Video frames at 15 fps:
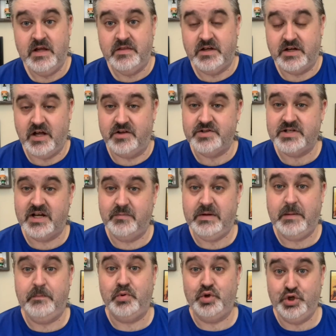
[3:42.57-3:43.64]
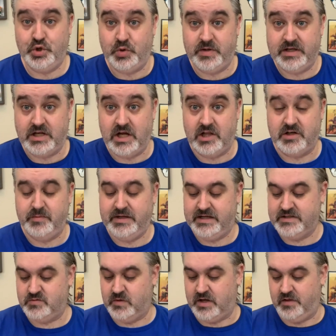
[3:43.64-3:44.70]
the colors are gonna be blue in color
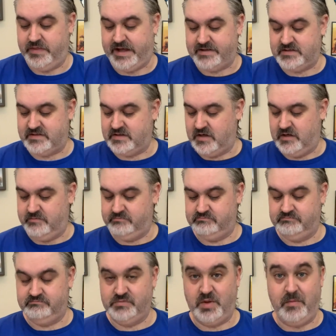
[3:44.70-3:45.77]
because, well, that's um,